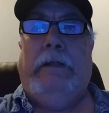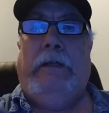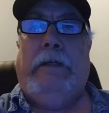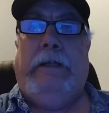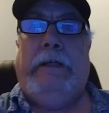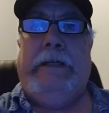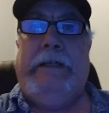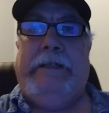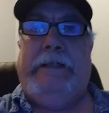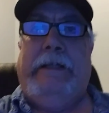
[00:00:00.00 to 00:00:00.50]

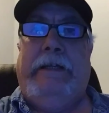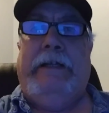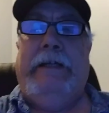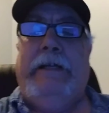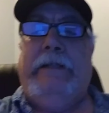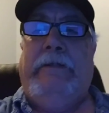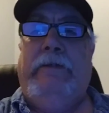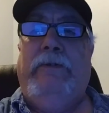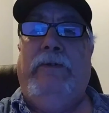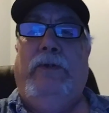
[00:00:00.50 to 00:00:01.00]
like I said, I
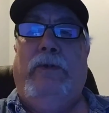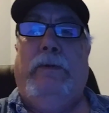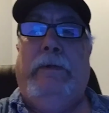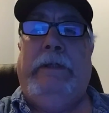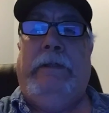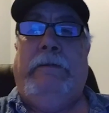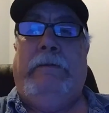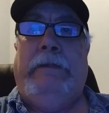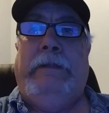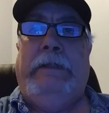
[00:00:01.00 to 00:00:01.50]
got the new
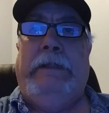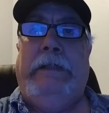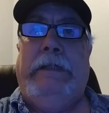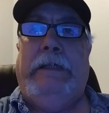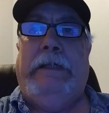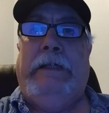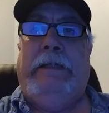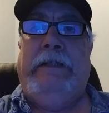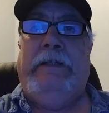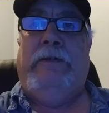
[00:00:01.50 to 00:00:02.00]
coil on.
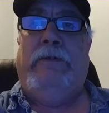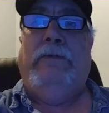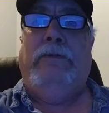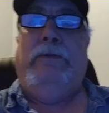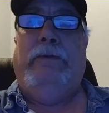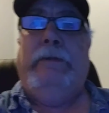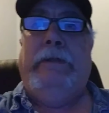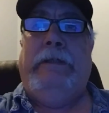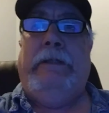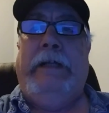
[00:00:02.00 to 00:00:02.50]
The old
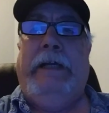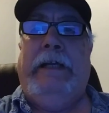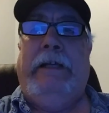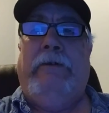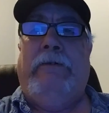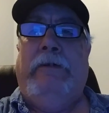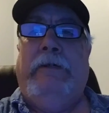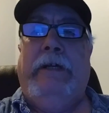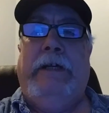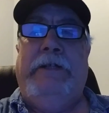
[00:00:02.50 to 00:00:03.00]
coil had
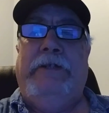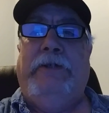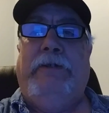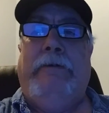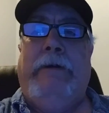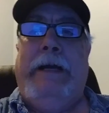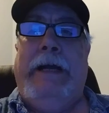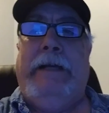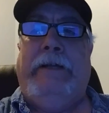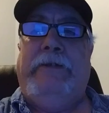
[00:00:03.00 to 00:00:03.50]
all kinds of
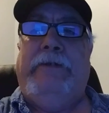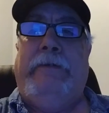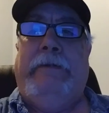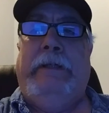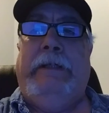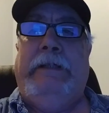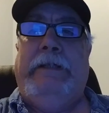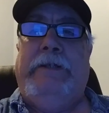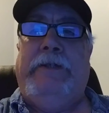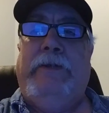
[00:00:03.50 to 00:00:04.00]
cracks on
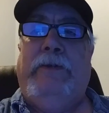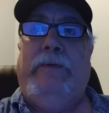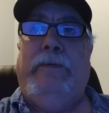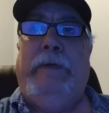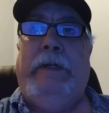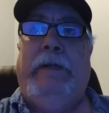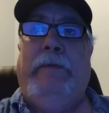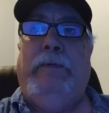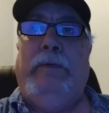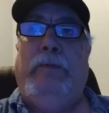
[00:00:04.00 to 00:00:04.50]
it, so
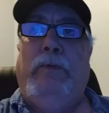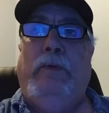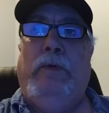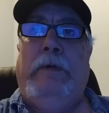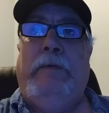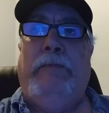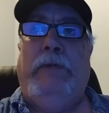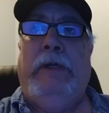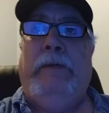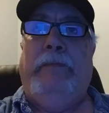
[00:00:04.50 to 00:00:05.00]
when it would
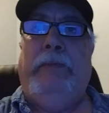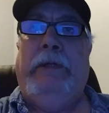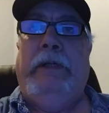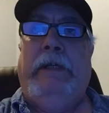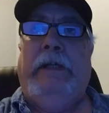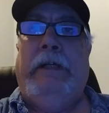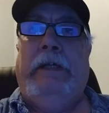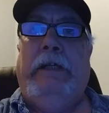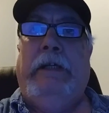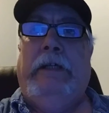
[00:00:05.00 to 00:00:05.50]
warm up,
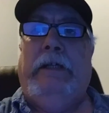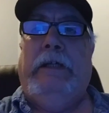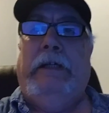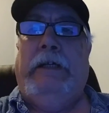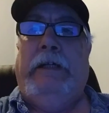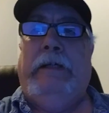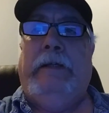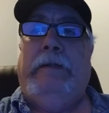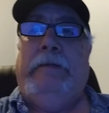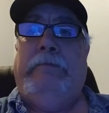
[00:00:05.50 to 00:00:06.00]

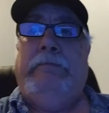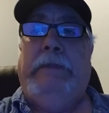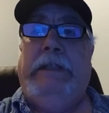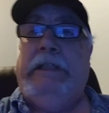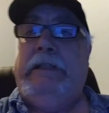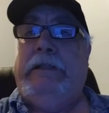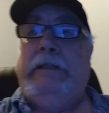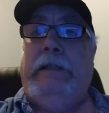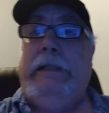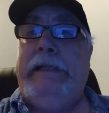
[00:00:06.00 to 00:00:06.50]

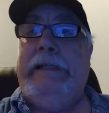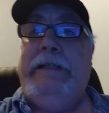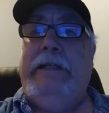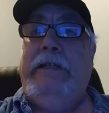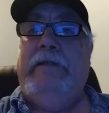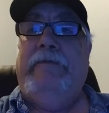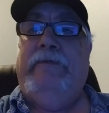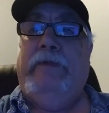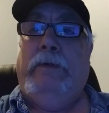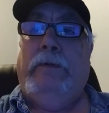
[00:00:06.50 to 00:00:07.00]
it's
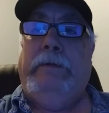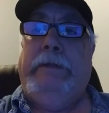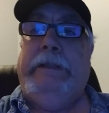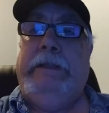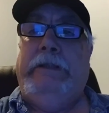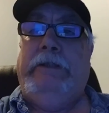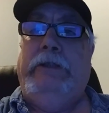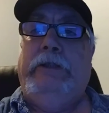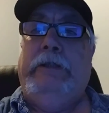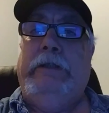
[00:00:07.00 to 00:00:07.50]
leaking
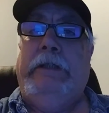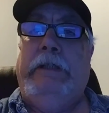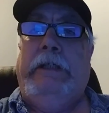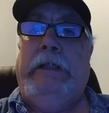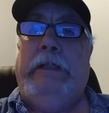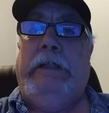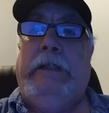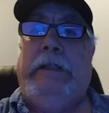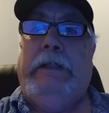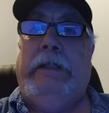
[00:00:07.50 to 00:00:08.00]
voltage.
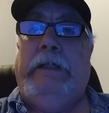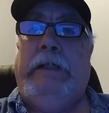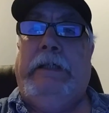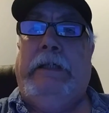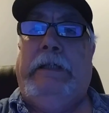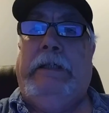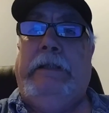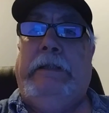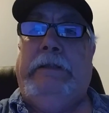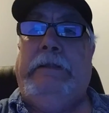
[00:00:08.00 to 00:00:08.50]

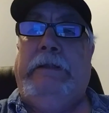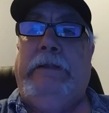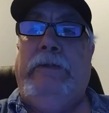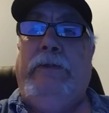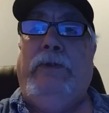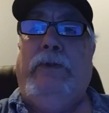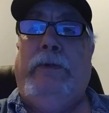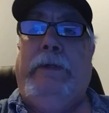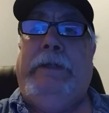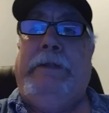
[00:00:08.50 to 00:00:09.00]
The new
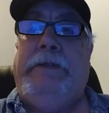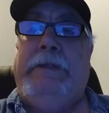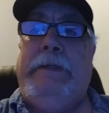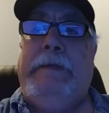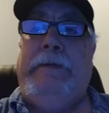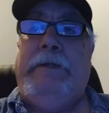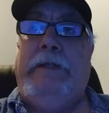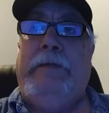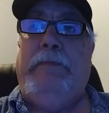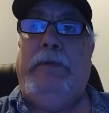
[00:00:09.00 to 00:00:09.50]
coil
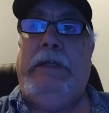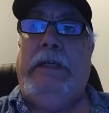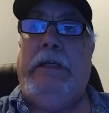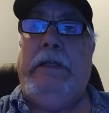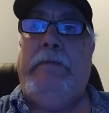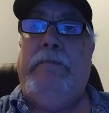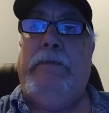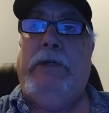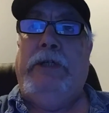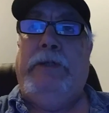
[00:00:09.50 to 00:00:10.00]
seems to
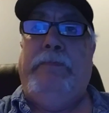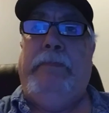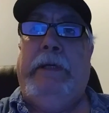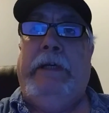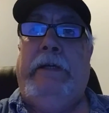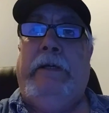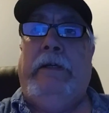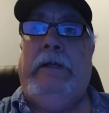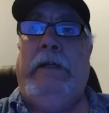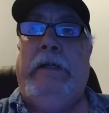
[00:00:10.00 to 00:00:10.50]
be much
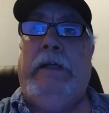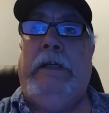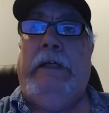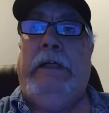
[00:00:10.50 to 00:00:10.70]
better.